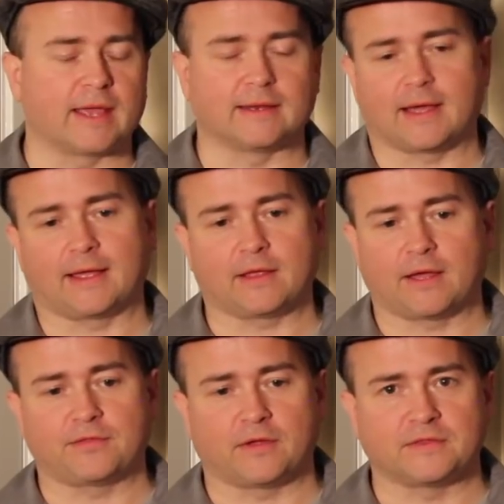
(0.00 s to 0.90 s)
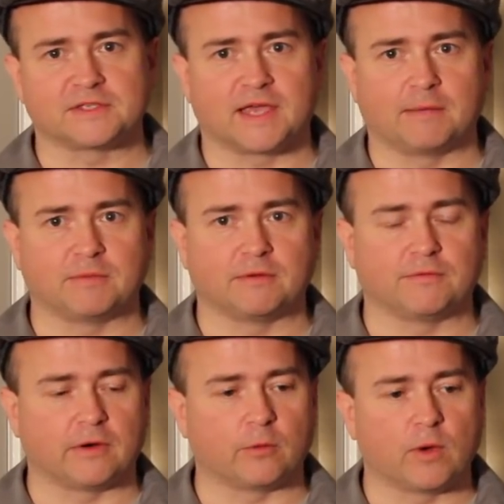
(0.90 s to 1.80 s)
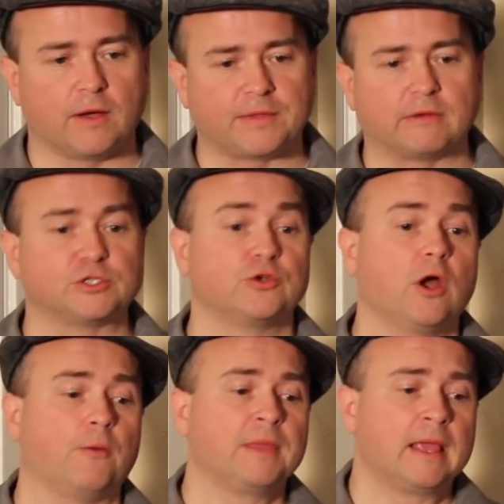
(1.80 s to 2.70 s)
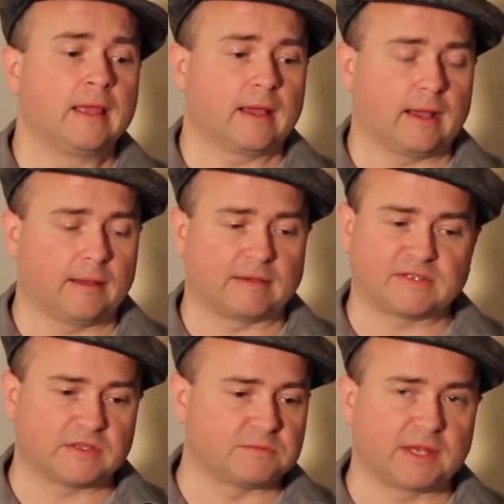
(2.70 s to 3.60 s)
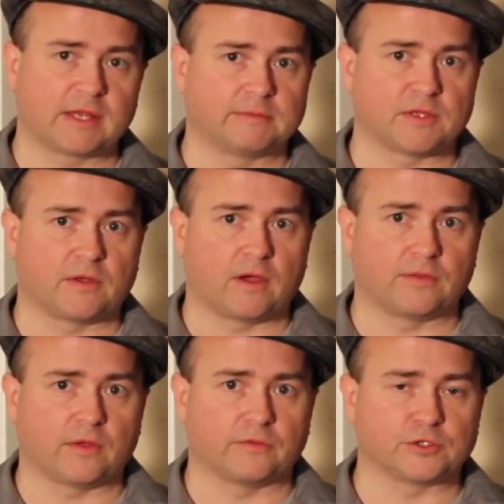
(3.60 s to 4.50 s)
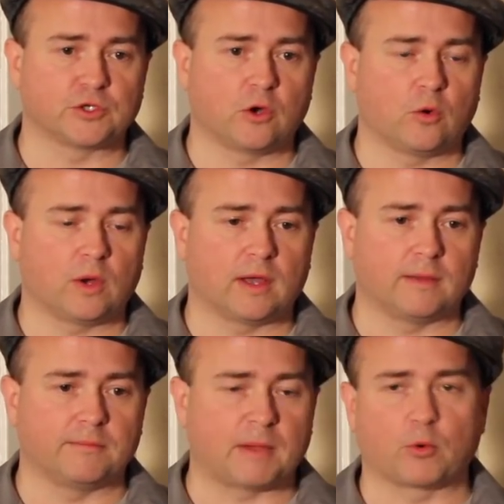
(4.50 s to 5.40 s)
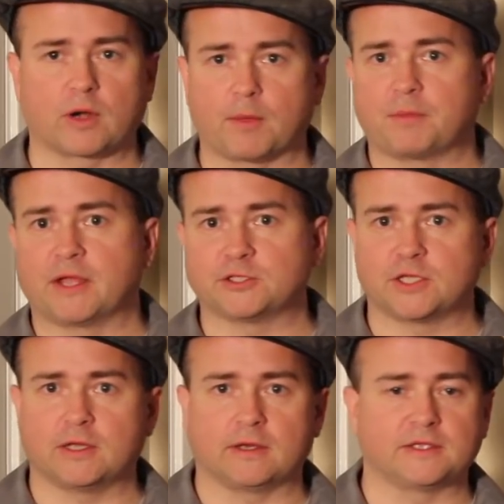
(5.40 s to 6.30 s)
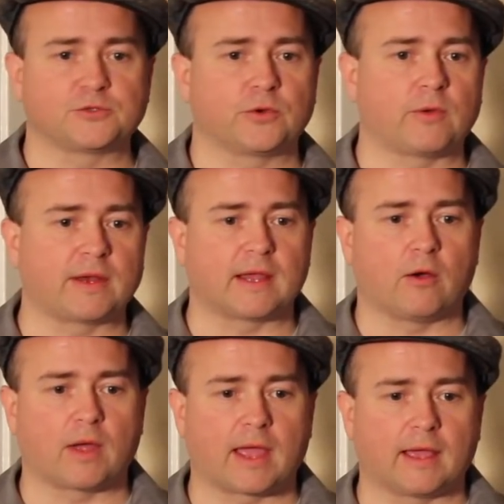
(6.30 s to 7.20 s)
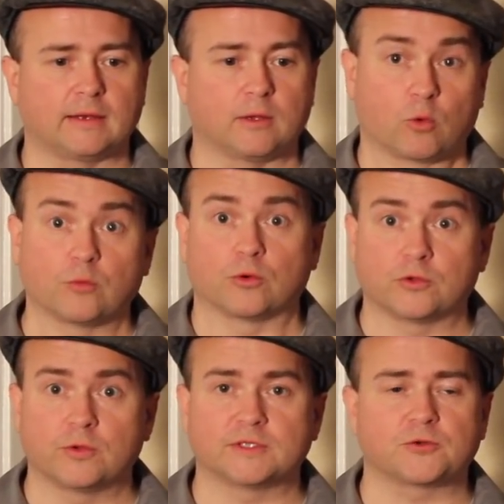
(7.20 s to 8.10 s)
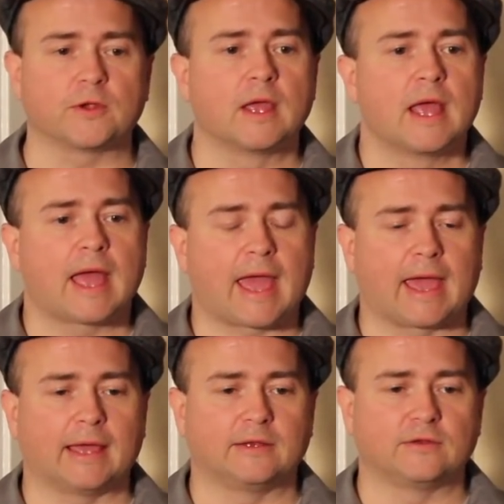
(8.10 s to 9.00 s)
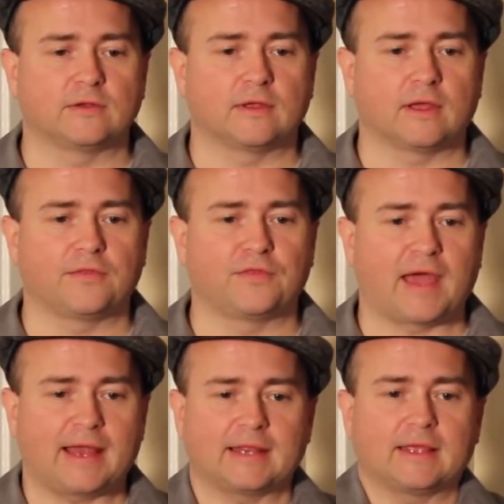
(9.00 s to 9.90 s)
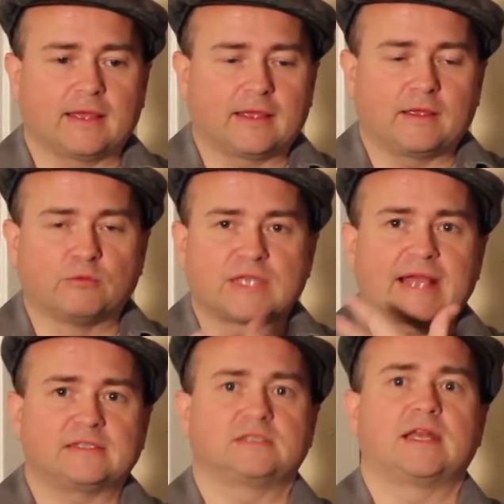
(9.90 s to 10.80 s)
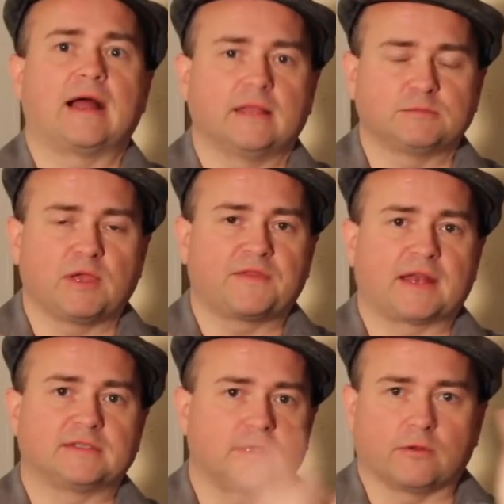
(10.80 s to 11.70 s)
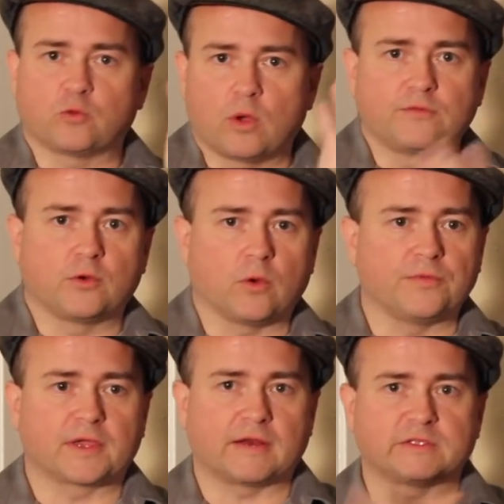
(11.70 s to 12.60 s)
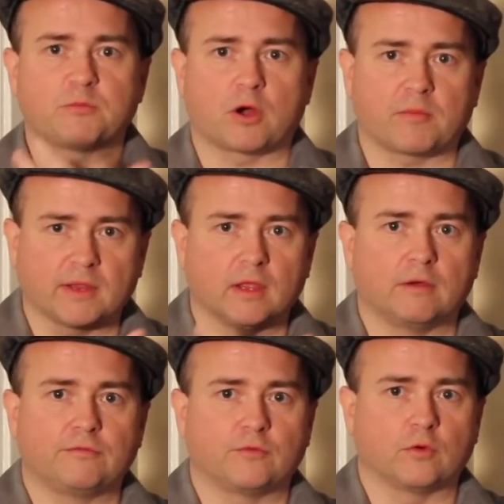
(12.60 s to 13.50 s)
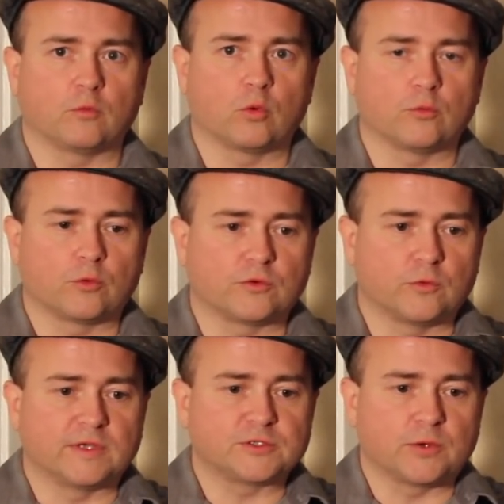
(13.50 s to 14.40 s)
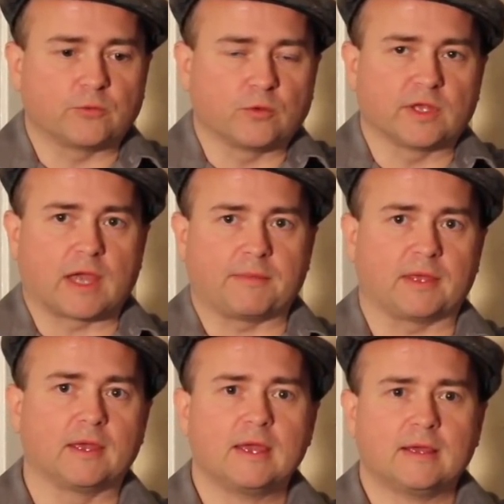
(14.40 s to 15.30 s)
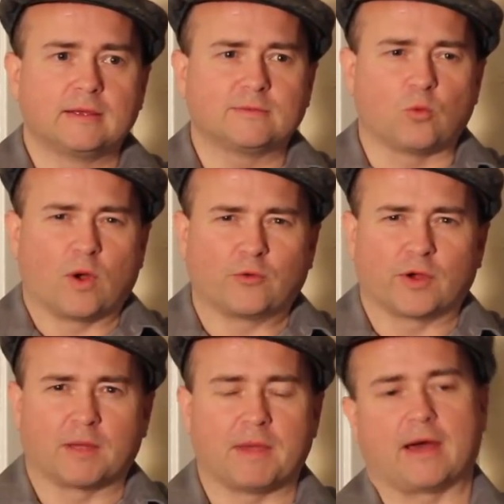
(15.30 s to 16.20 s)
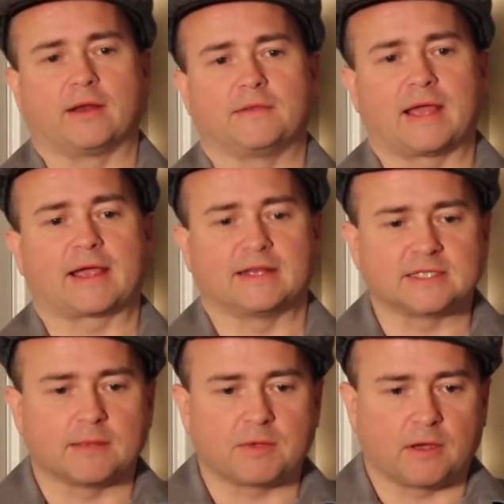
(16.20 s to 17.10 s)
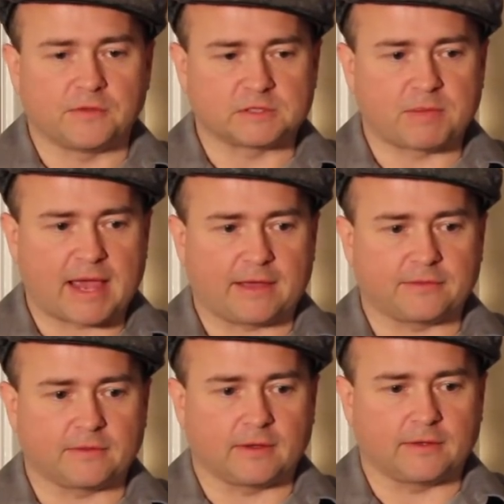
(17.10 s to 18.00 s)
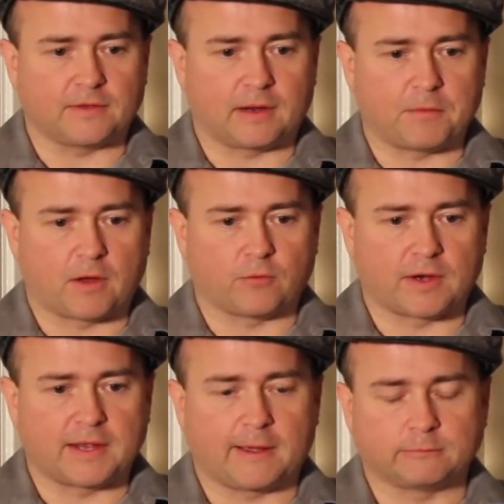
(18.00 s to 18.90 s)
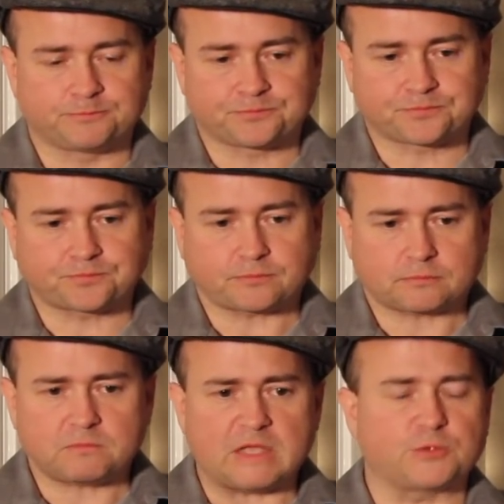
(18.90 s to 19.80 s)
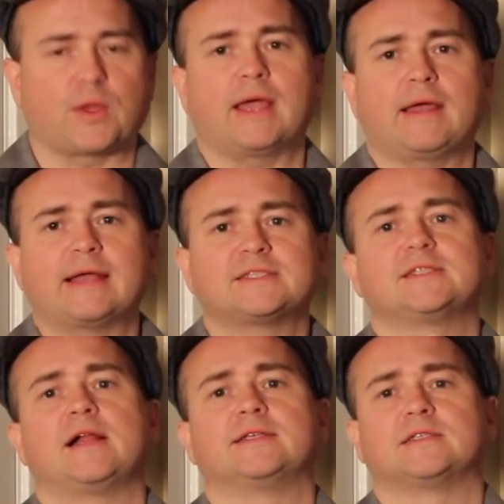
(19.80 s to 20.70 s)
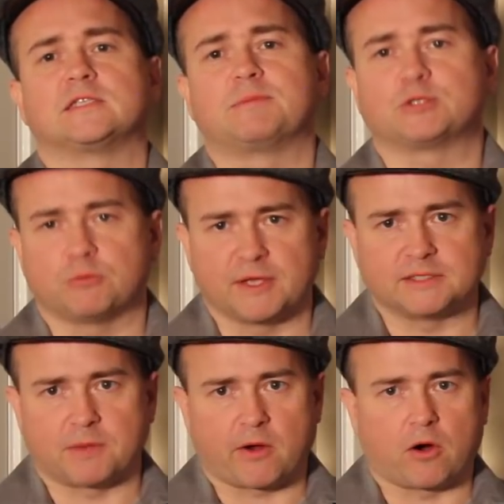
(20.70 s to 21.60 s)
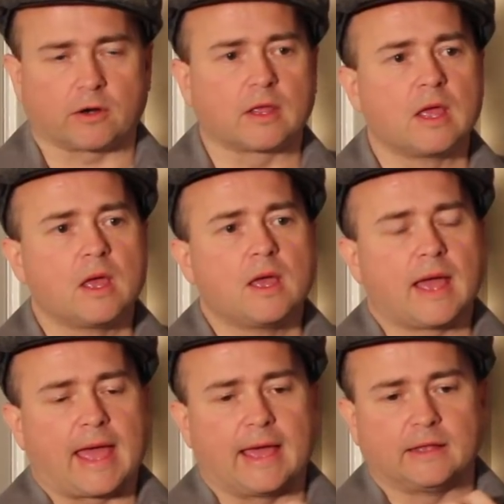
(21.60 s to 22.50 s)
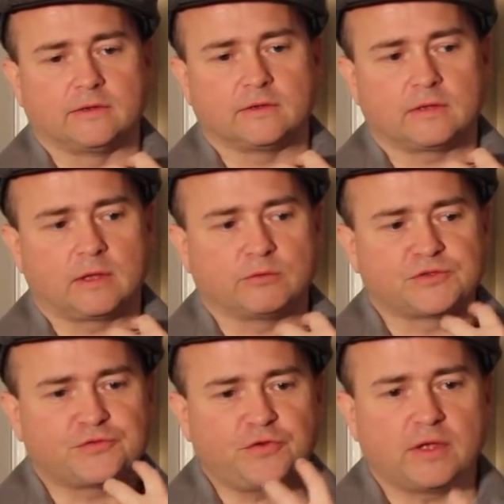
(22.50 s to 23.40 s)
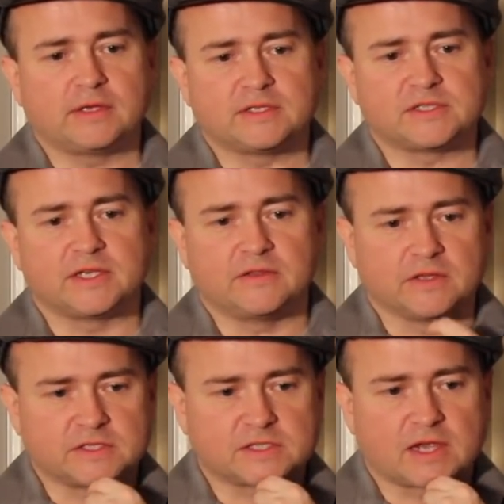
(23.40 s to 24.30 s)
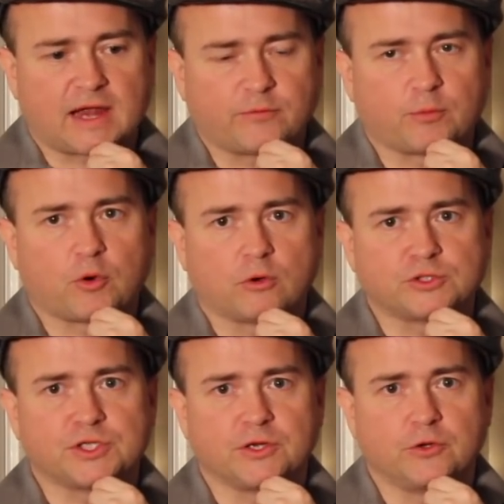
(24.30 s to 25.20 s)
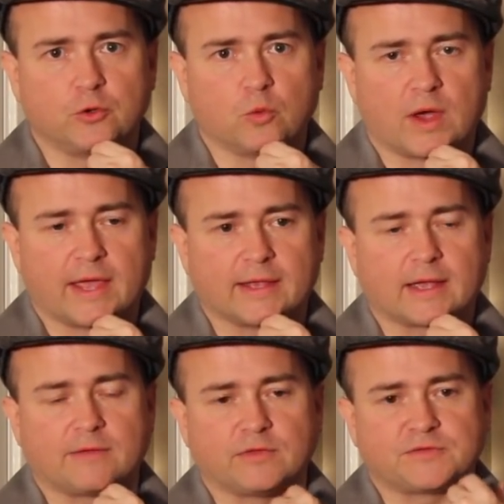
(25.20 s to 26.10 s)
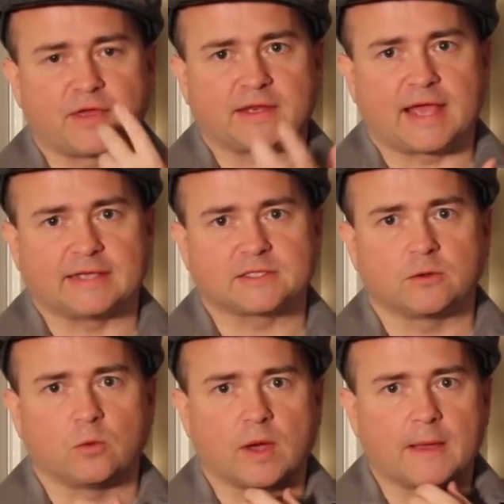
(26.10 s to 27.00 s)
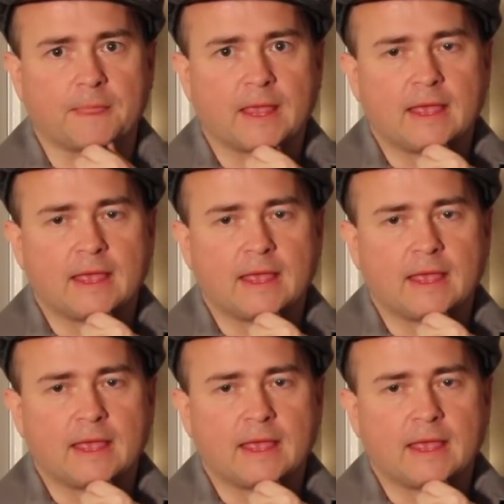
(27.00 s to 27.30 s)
And I, I, thought this game did it very well. Now, as you know, uh, I've said this many times on, on, on the show. Um, I'm working on my PhD in history right now and uh, World War II history, and that it was Axis and Allies playing that as you know 12 year old that kind of sparked my love for World War II history and really got me wondering about it, and that kind of set me on this path uh, that I'm on right now. So I, Axis and Allies has a special place in my heart. And it was fun to see this kind of approached in a new way, in kind of this fantastical way.